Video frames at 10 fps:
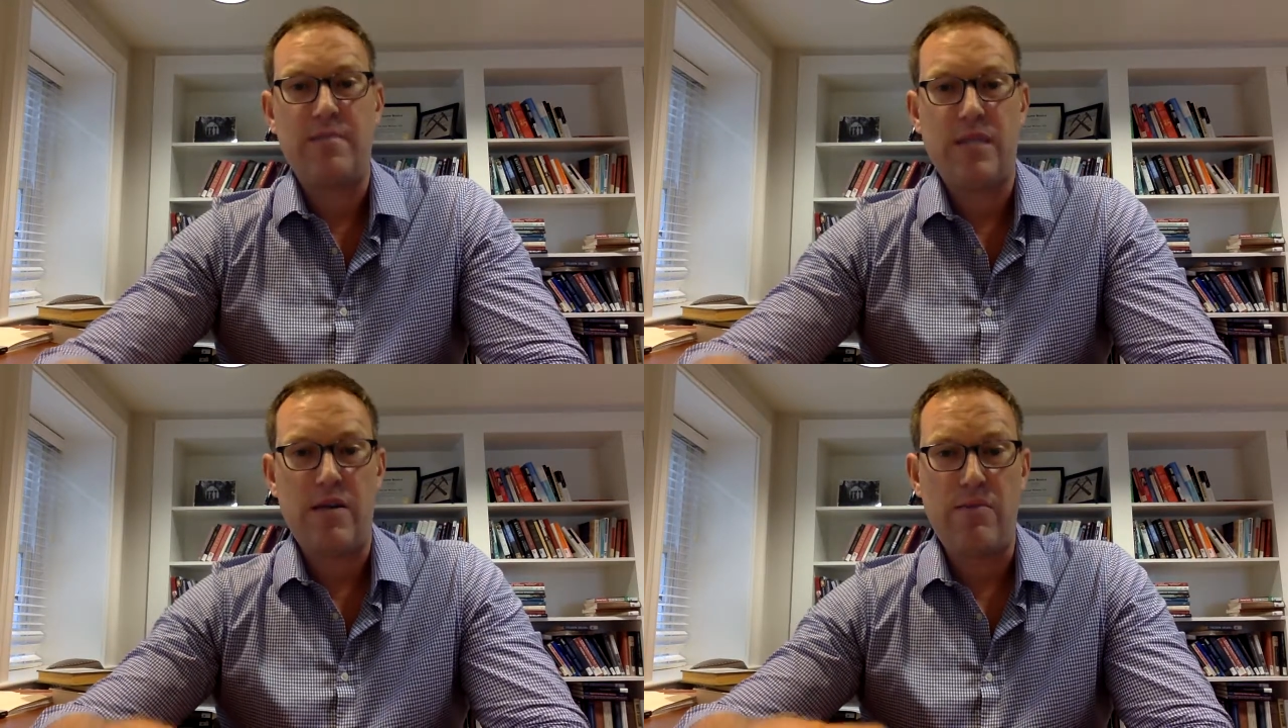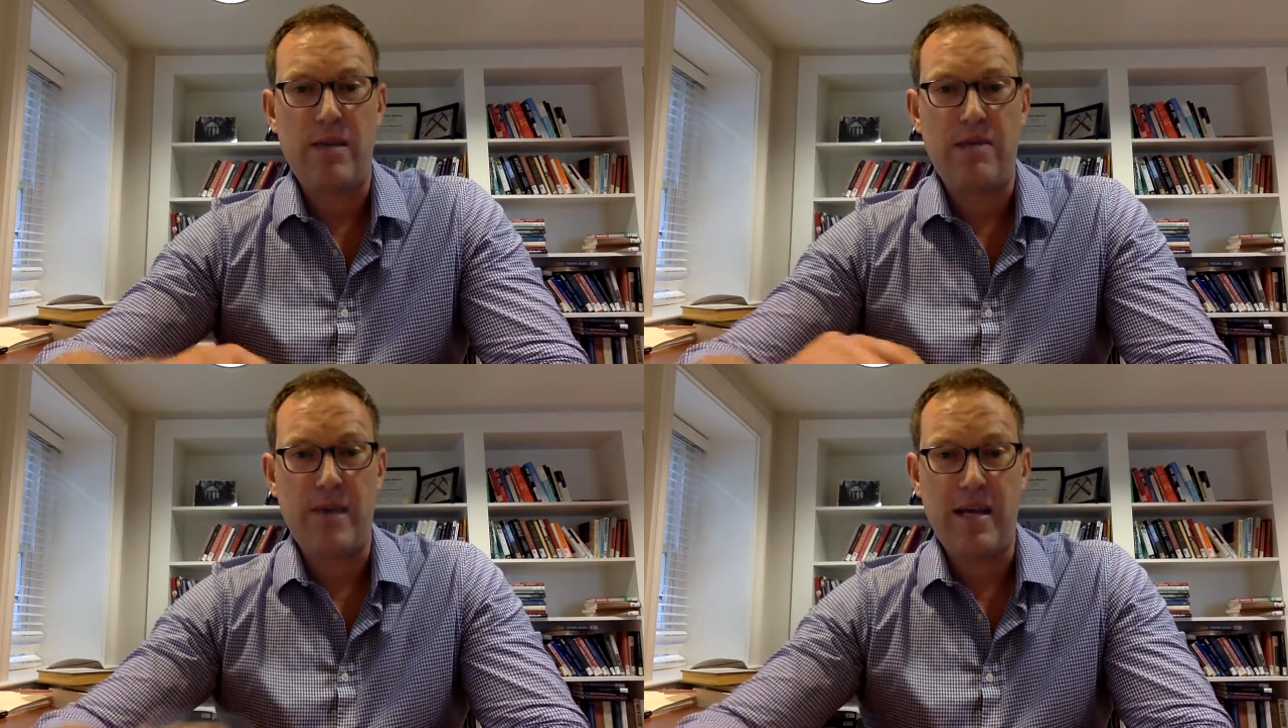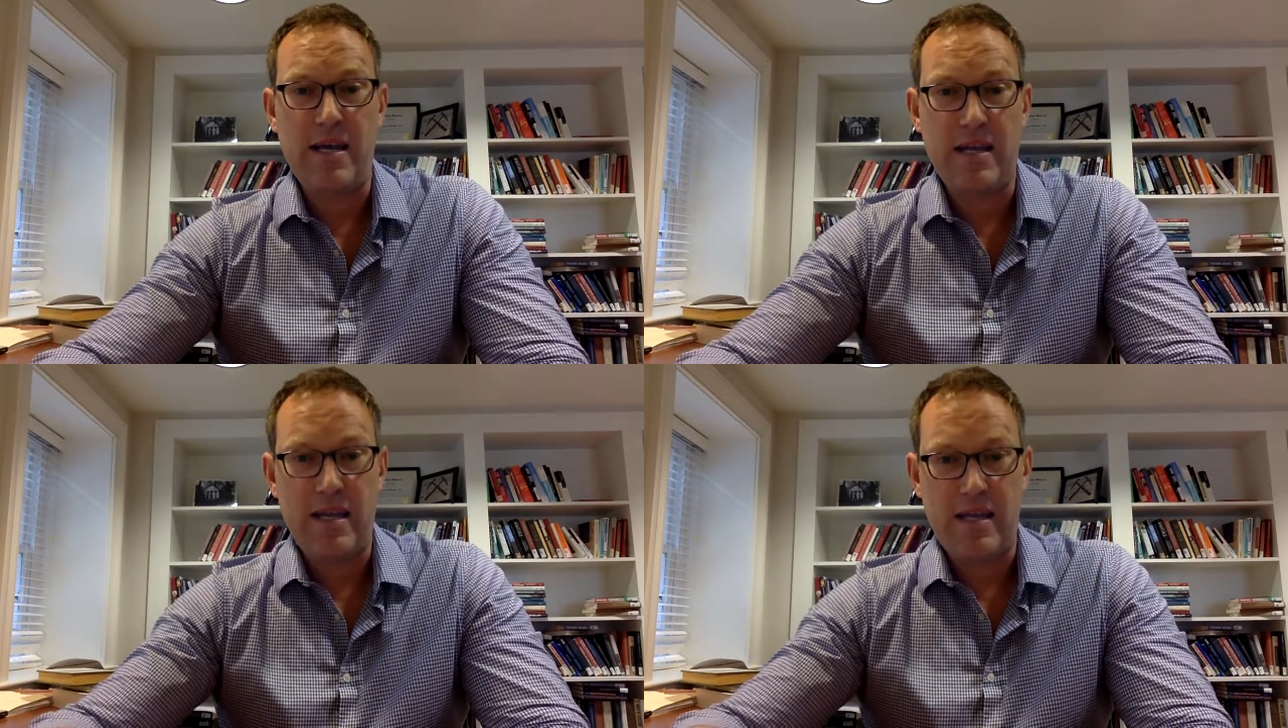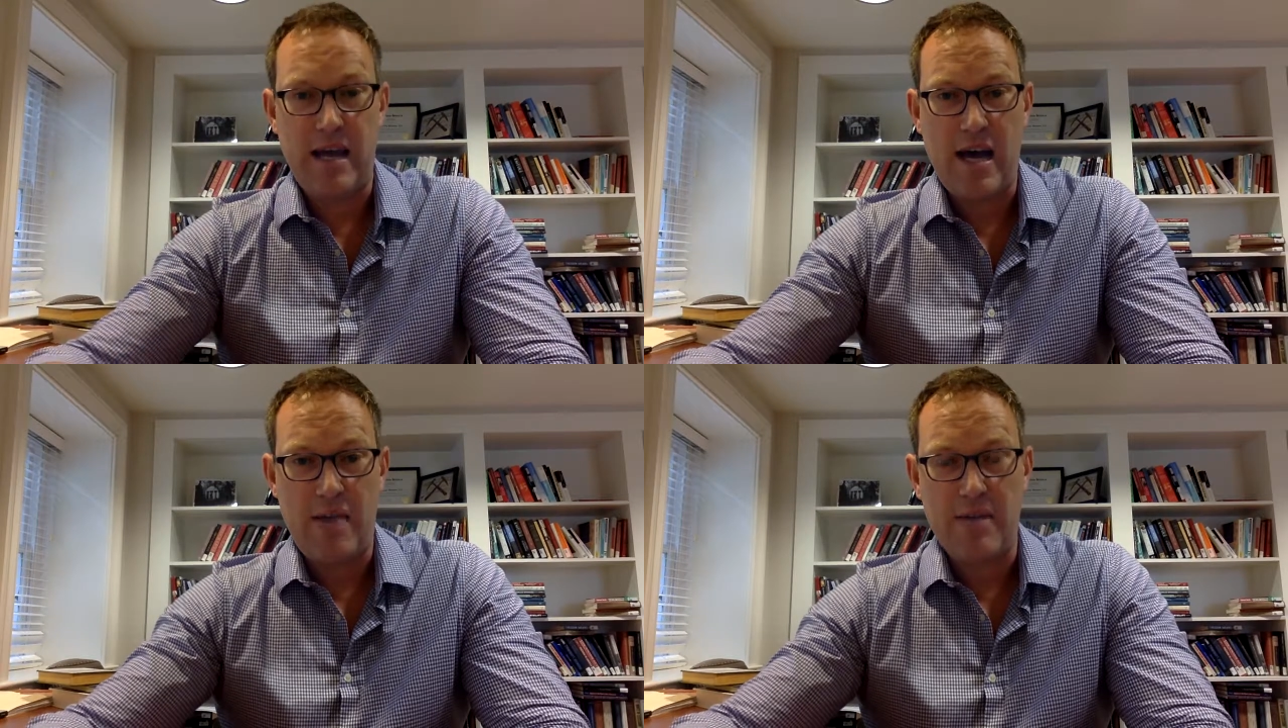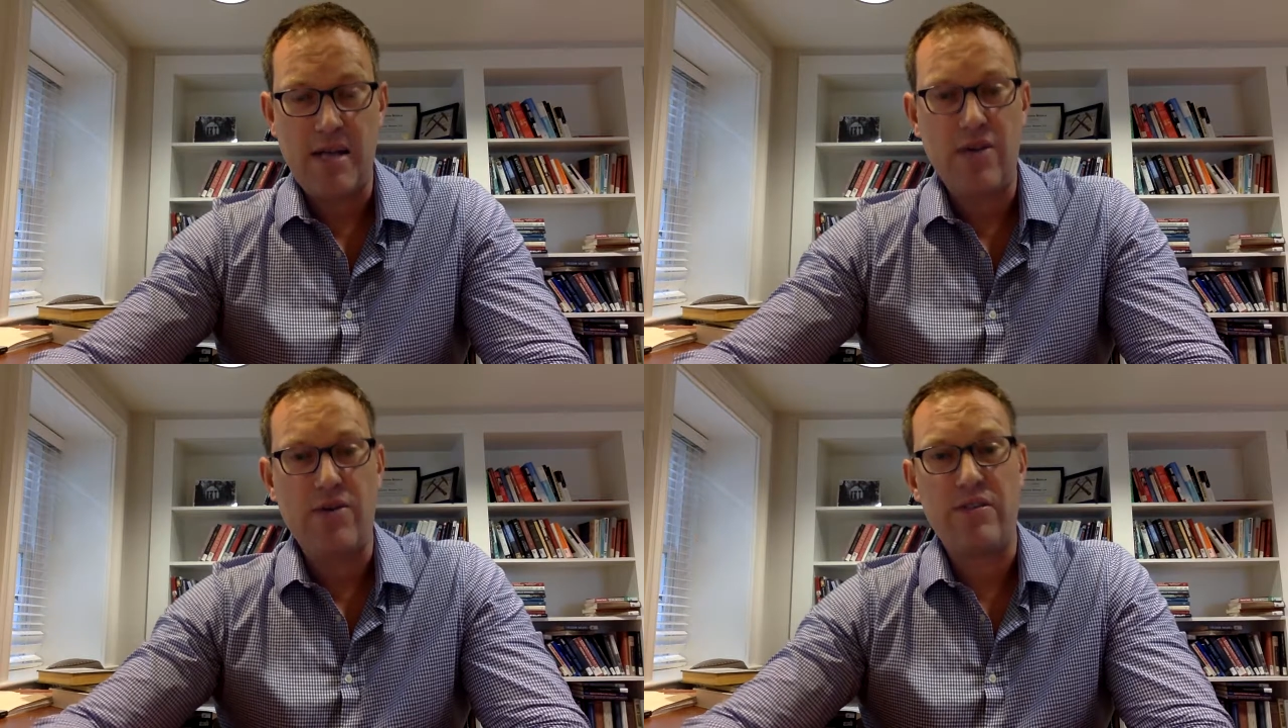They would be debating, in that
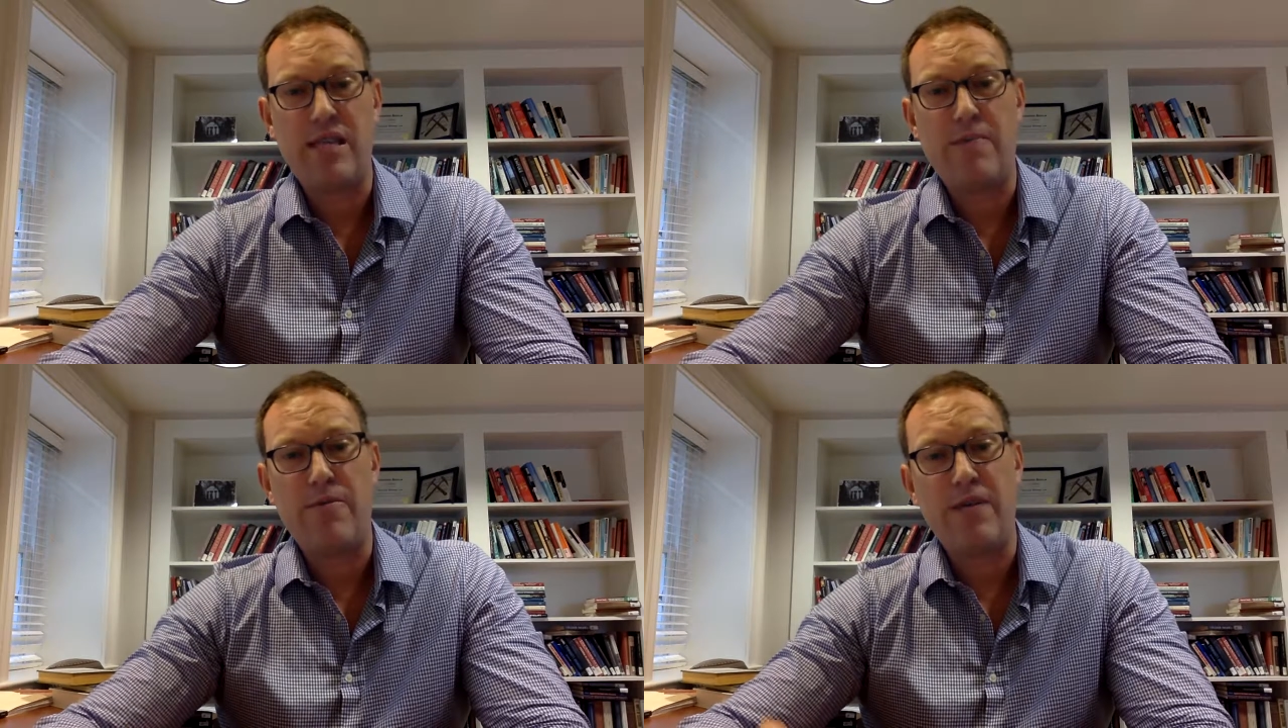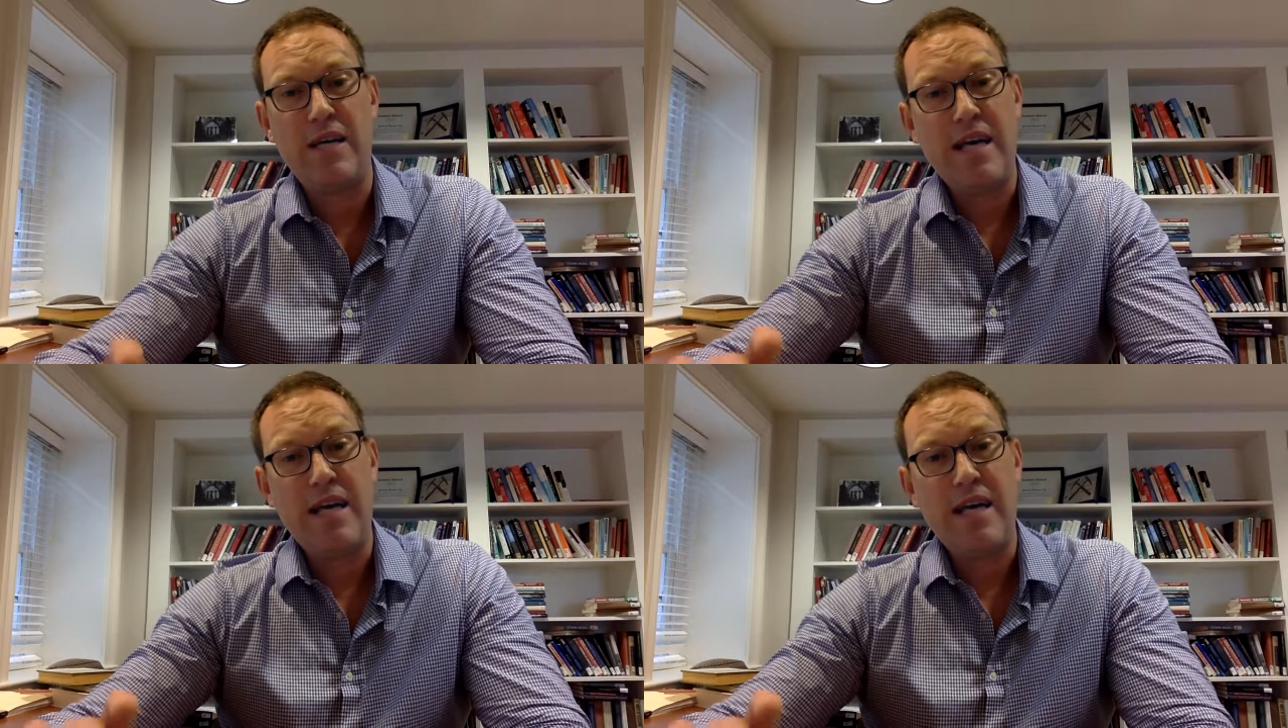hypothetical example,